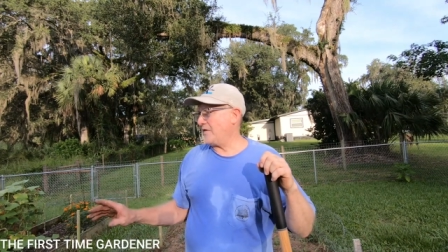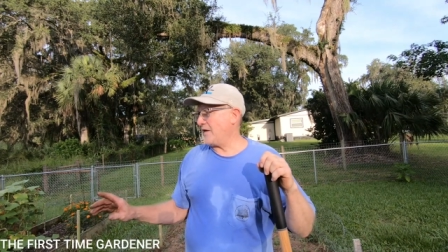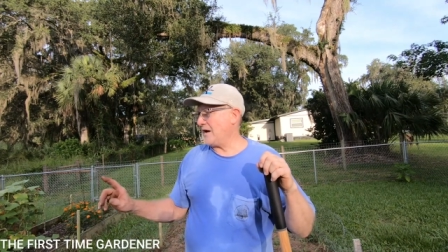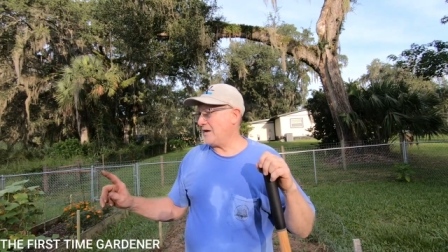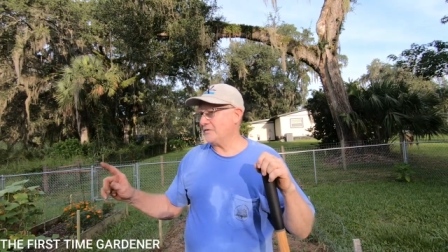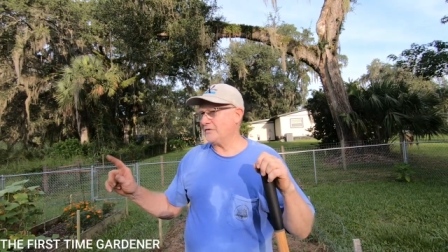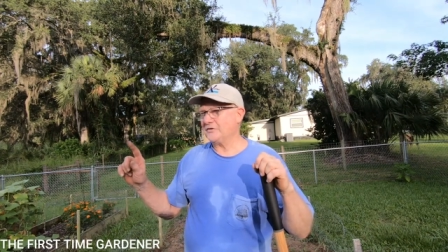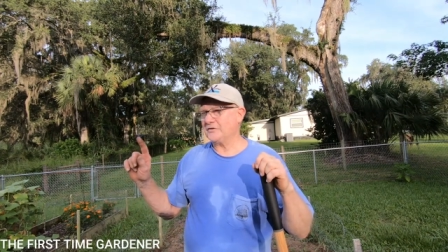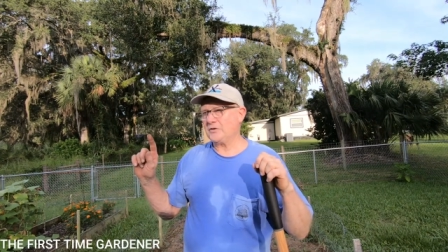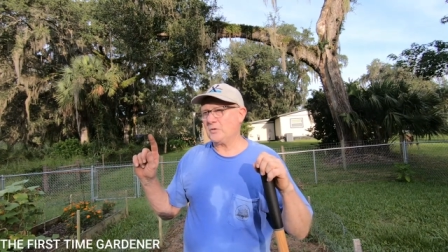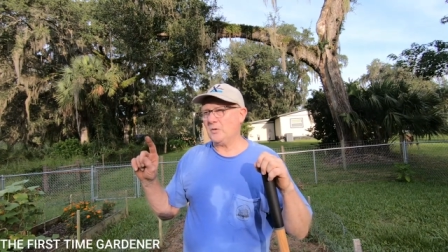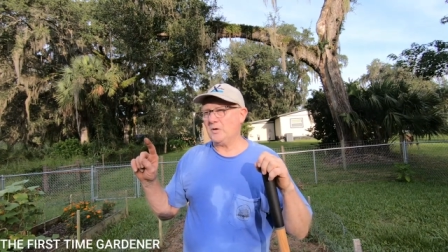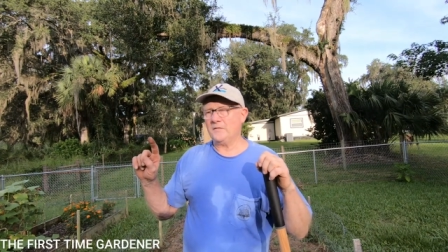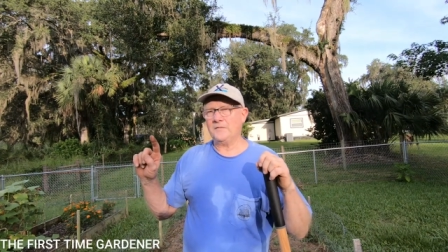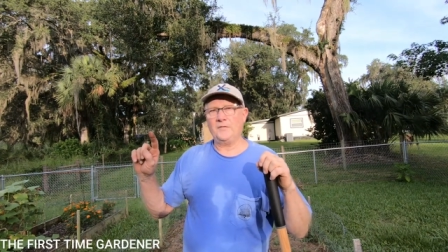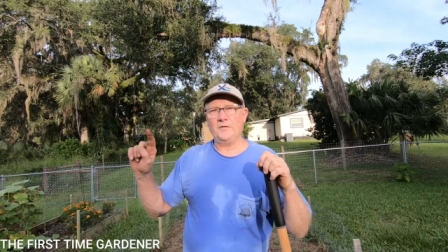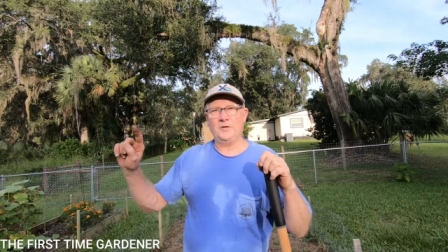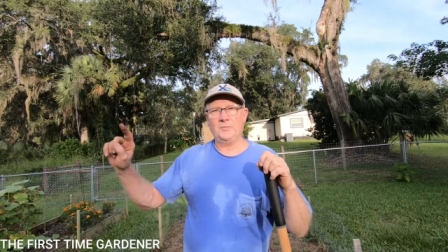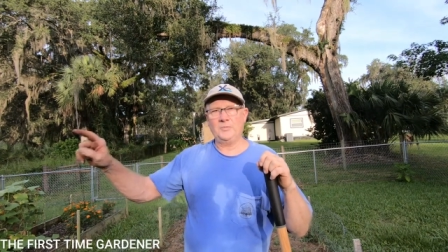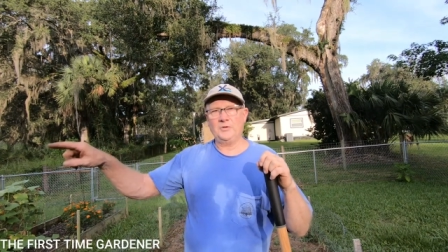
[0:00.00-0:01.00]
a thousand square
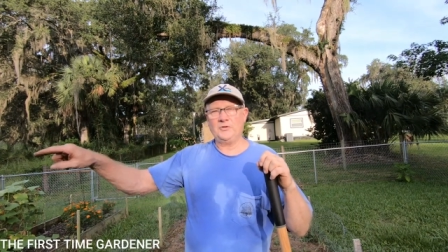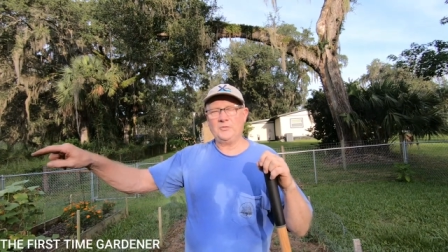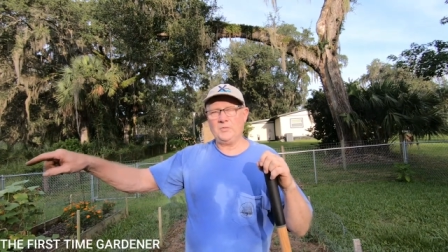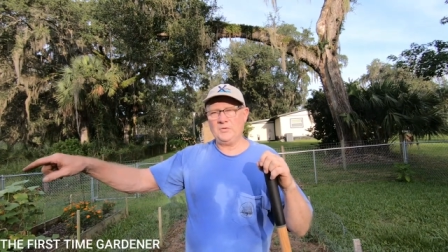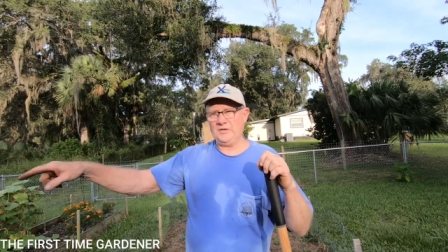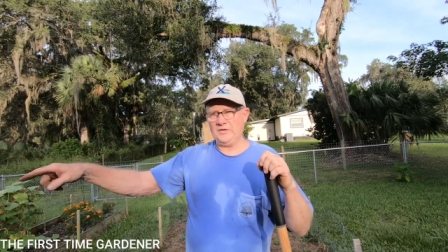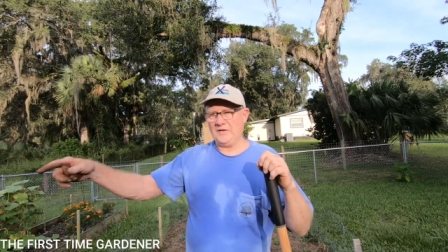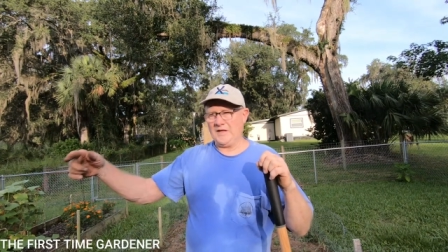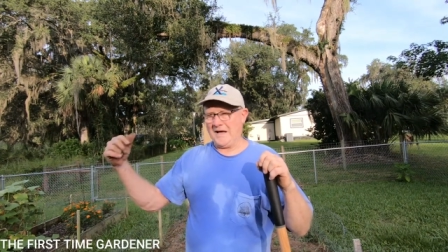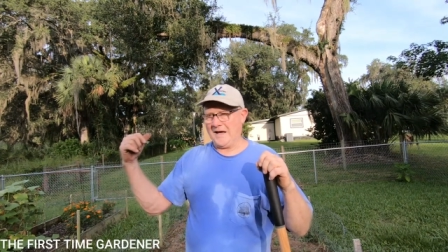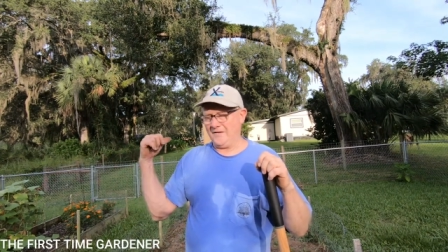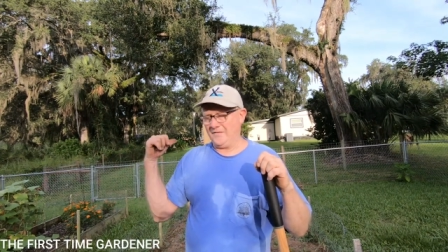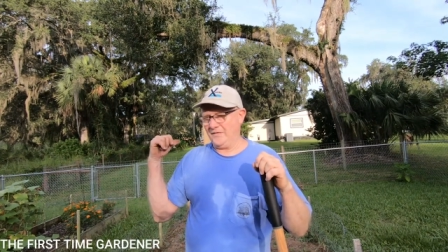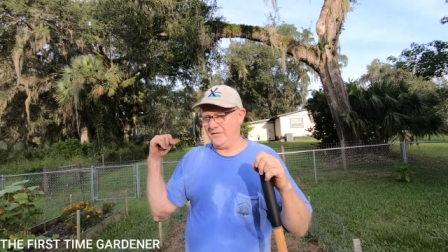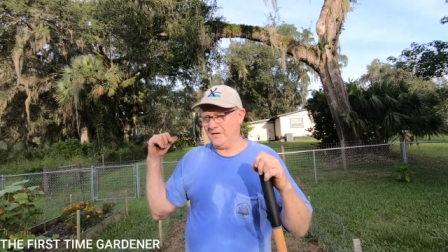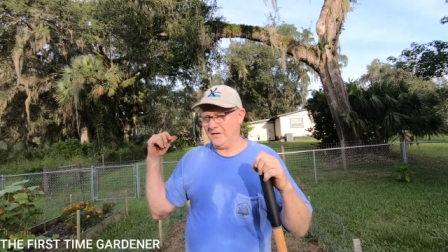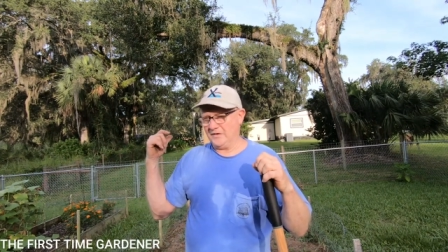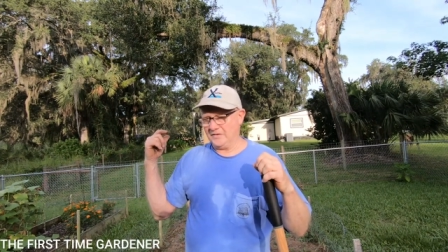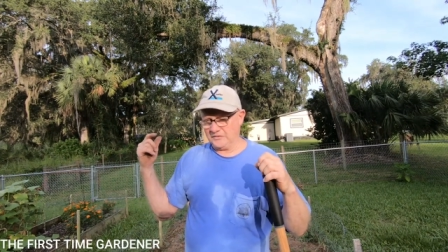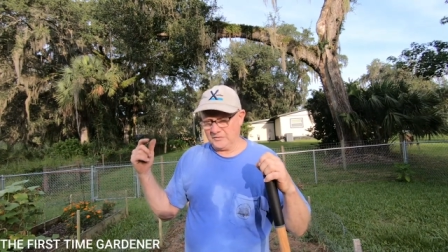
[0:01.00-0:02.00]
foot between that
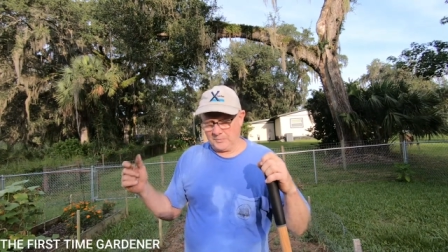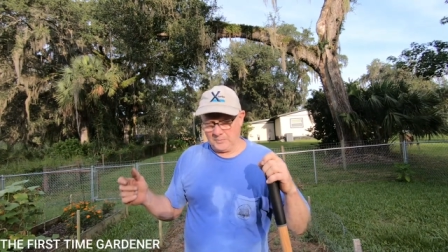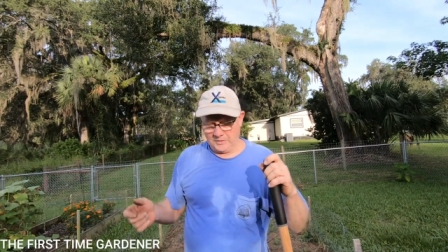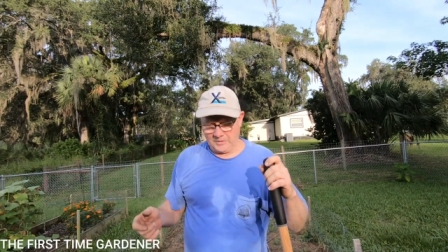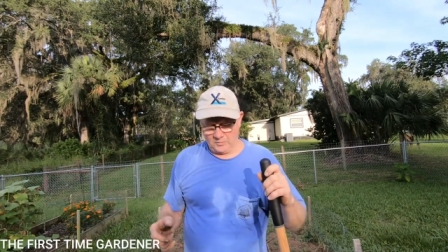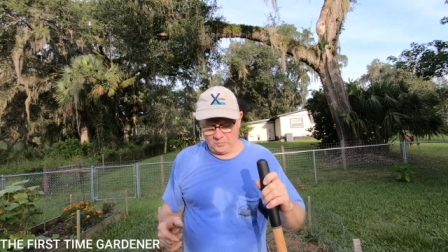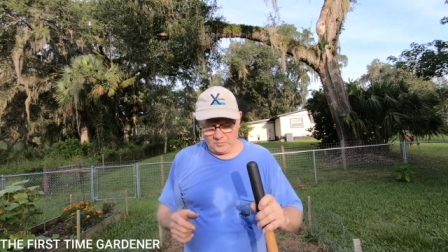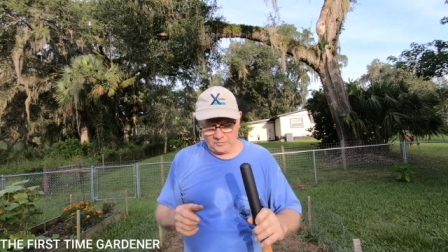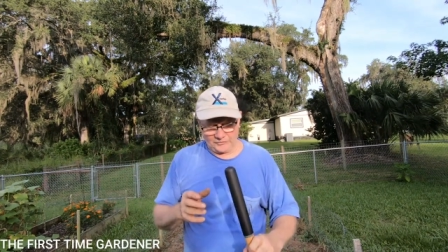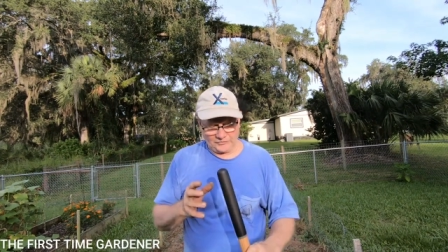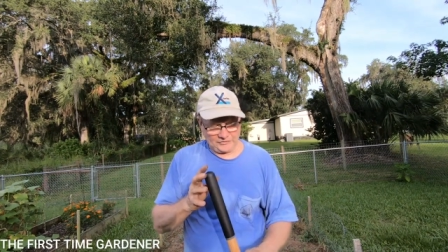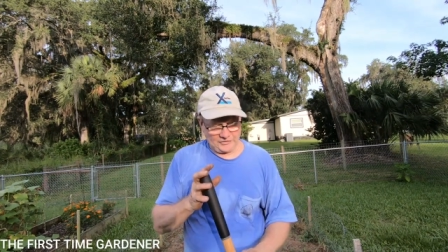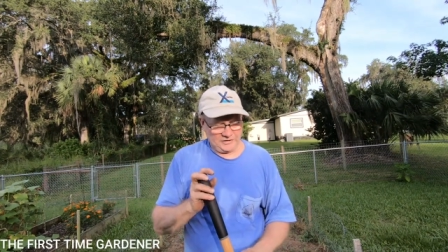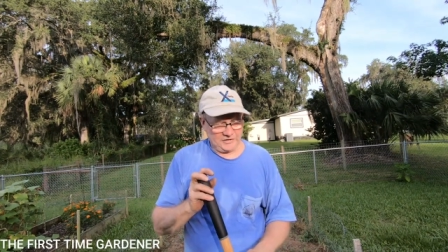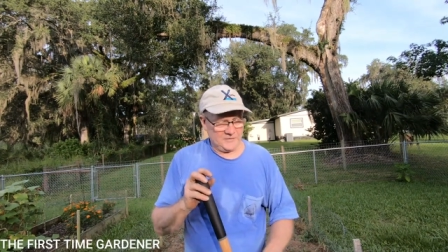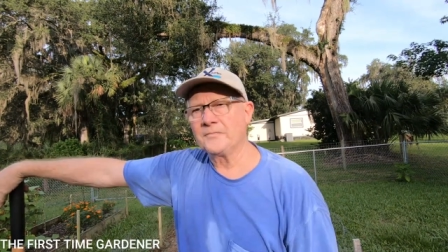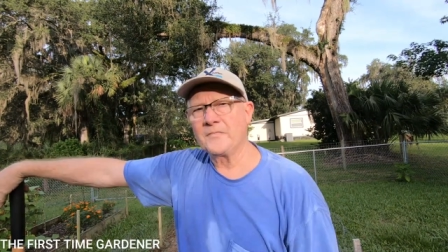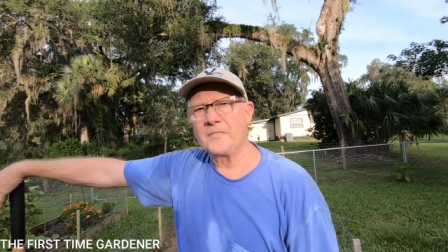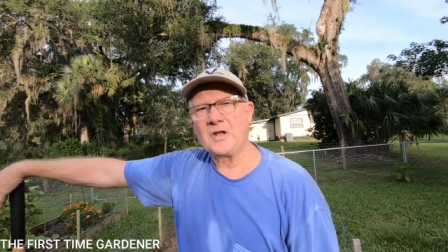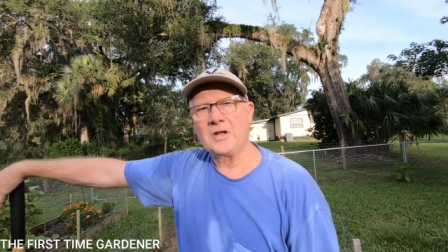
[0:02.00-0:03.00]
and this, but we'll see.
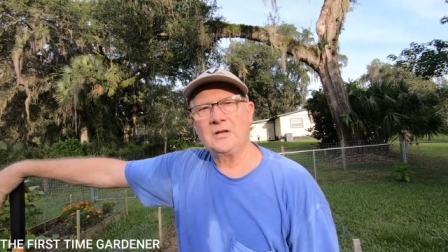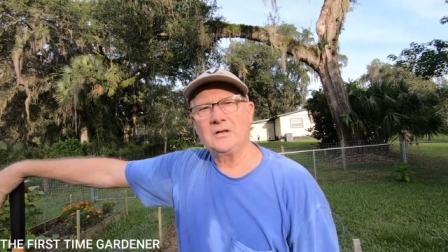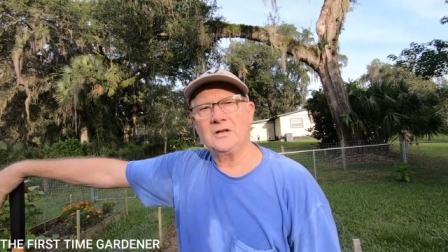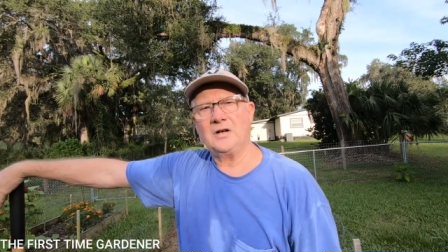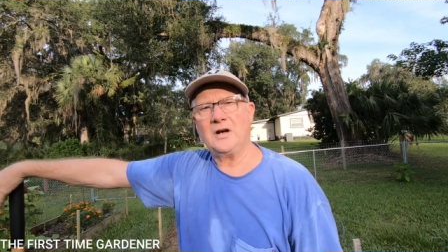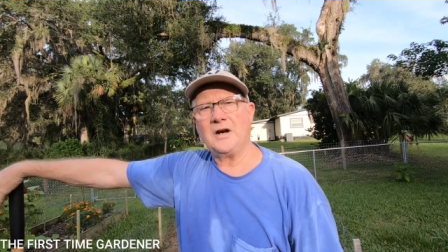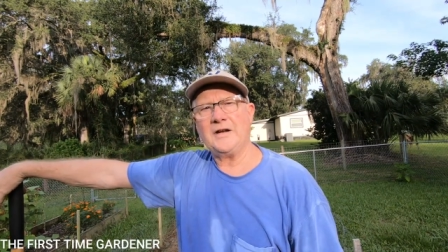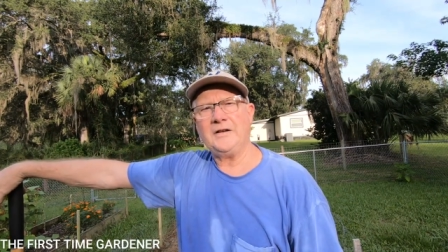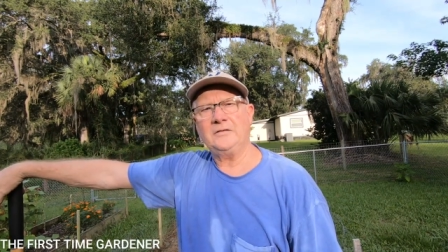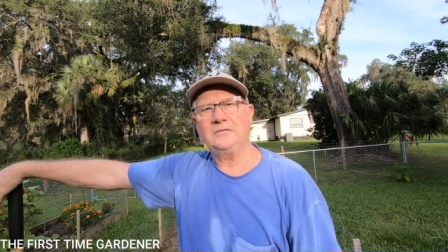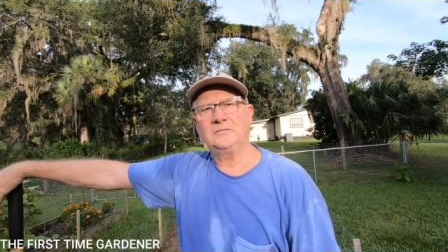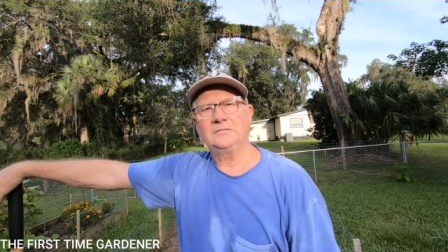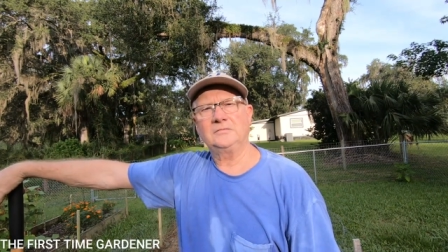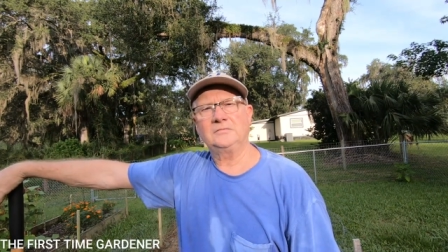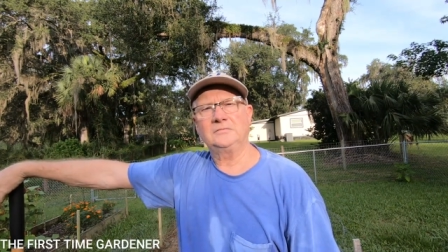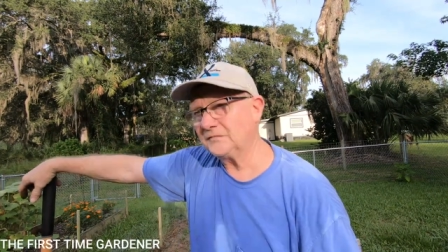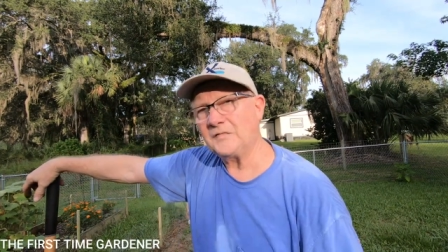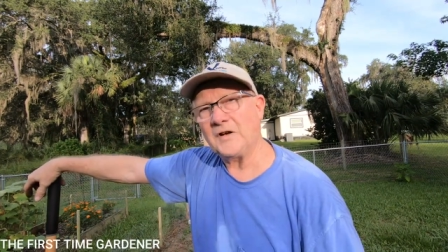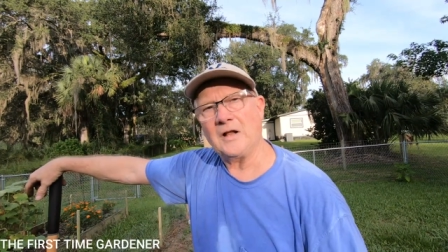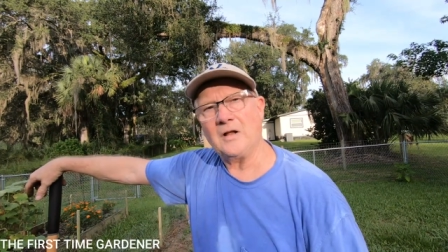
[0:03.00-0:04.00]
All right,
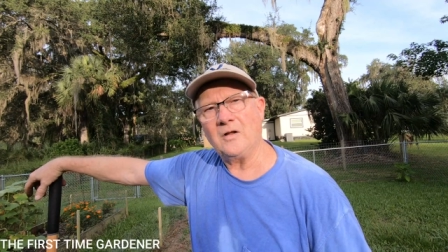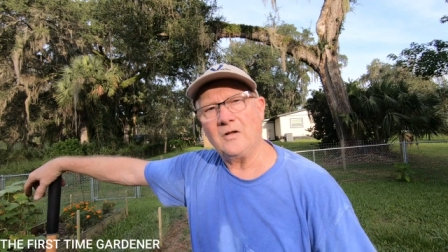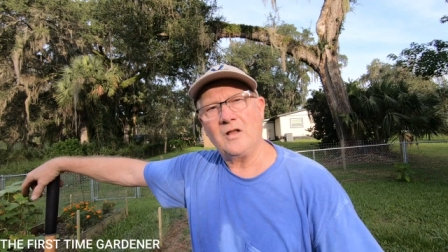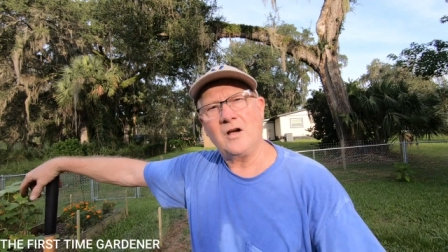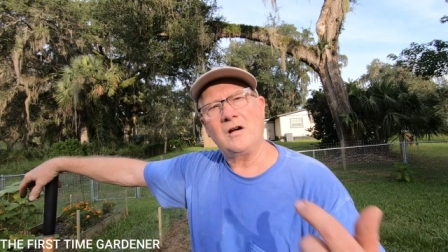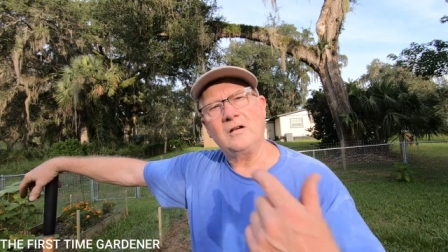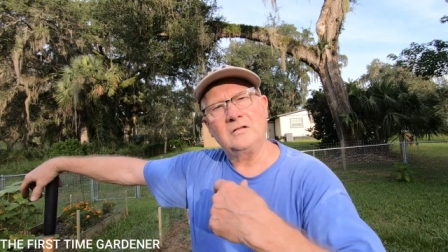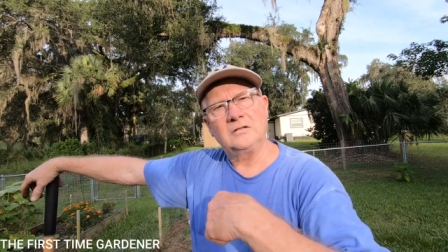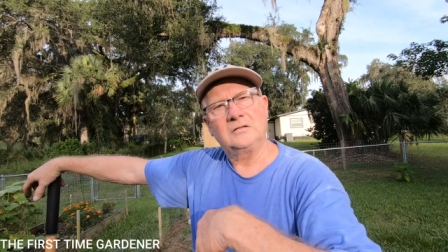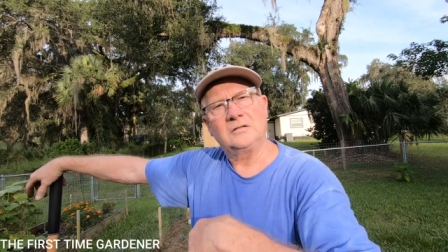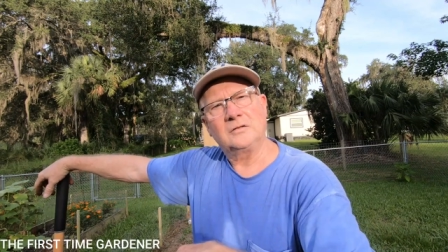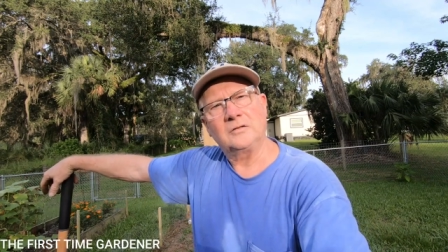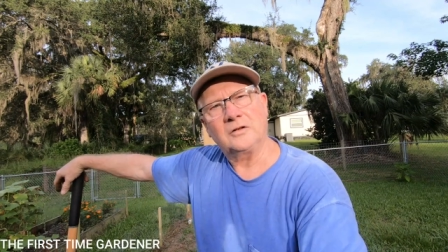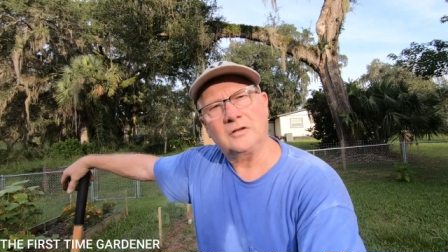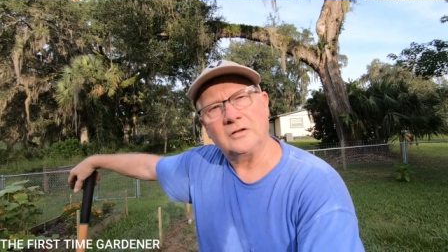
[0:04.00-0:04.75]
follow along.